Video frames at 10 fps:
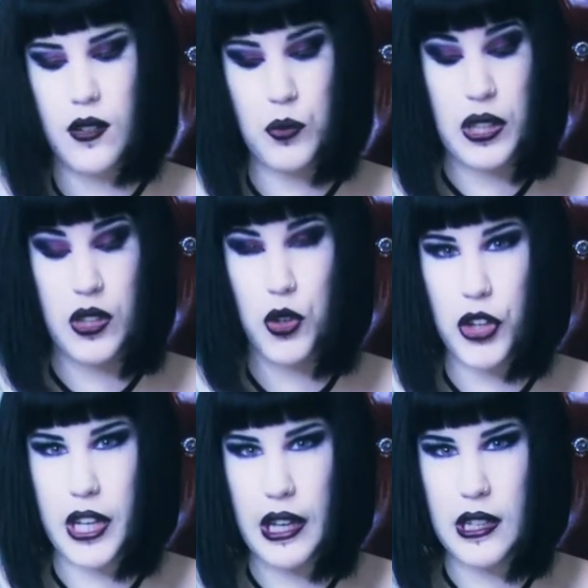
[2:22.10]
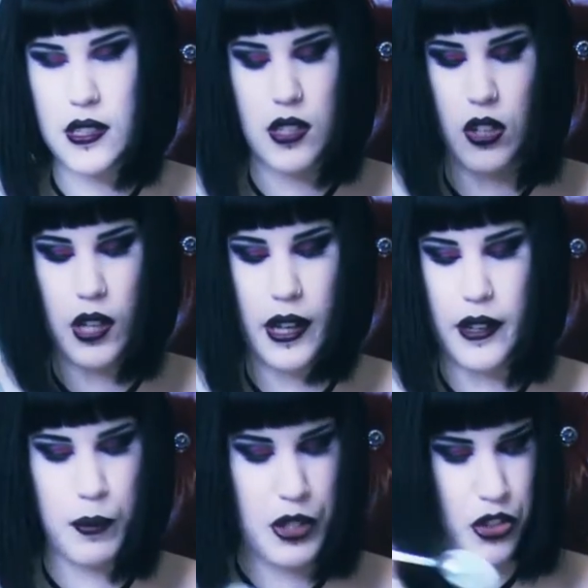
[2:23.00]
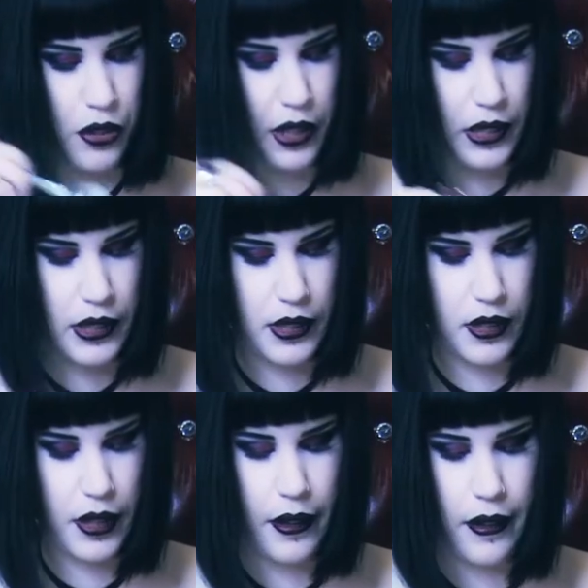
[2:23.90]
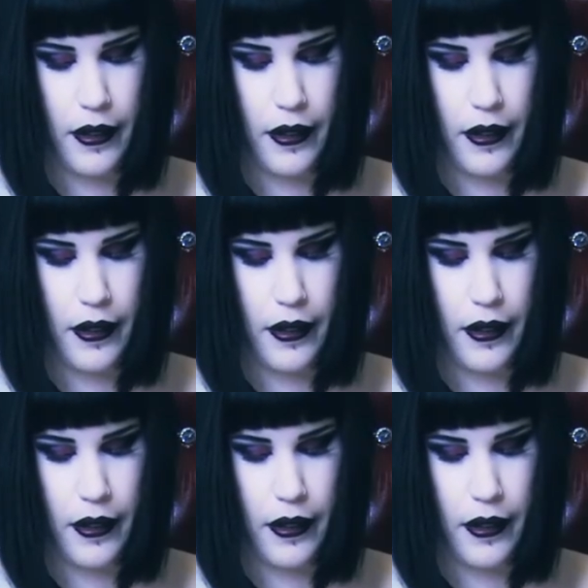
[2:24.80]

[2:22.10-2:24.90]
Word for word: with cooking so like measuring is yeah